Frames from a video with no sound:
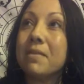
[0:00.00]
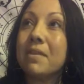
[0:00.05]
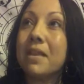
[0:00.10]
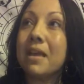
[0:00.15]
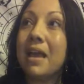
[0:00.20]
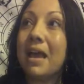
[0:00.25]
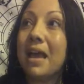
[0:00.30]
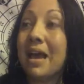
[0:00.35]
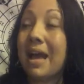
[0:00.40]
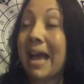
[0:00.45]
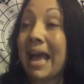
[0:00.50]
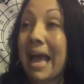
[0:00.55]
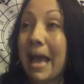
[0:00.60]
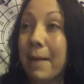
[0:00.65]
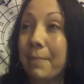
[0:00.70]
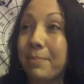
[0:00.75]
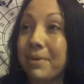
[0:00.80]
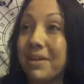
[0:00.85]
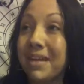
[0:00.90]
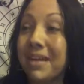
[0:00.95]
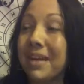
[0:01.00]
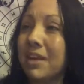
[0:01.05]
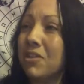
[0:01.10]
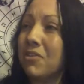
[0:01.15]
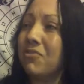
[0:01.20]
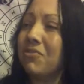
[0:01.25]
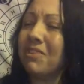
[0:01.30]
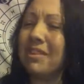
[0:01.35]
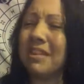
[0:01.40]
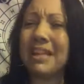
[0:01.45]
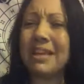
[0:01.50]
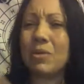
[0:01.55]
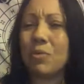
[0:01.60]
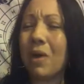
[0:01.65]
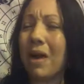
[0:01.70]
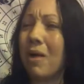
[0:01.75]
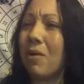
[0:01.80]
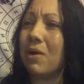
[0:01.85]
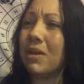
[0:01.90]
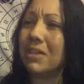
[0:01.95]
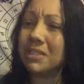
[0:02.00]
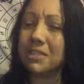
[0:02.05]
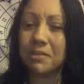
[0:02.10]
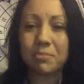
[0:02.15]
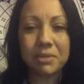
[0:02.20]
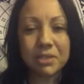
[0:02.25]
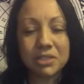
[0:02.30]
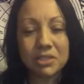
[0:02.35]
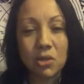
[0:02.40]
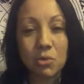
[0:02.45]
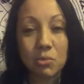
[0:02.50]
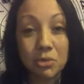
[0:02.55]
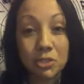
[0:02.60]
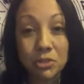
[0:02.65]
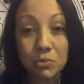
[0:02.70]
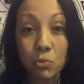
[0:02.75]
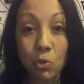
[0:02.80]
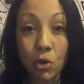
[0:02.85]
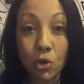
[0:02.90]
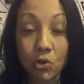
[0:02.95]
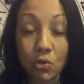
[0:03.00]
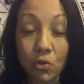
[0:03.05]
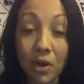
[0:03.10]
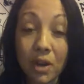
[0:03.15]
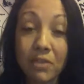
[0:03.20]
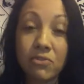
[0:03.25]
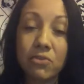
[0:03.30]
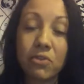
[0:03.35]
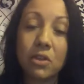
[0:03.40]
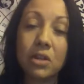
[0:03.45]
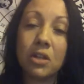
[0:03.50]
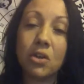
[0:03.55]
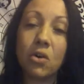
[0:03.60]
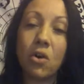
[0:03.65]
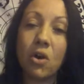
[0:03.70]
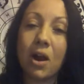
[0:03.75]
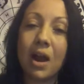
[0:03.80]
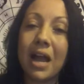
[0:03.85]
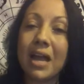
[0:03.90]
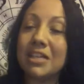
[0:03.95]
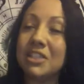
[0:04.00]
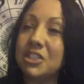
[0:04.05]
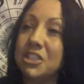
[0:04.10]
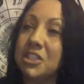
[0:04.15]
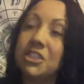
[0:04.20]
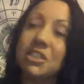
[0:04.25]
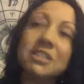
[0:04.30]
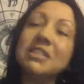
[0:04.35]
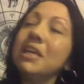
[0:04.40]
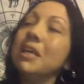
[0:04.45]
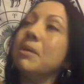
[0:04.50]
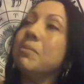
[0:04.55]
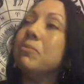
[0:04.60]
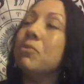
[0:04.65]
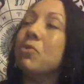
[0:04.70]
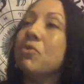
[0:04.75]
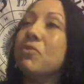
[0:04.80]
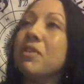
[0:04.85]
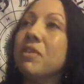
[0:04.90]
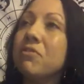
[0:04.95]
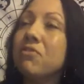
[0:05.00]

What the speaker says: happening, and you feel like, wow, I should be so much more grateful, or I should just keep moving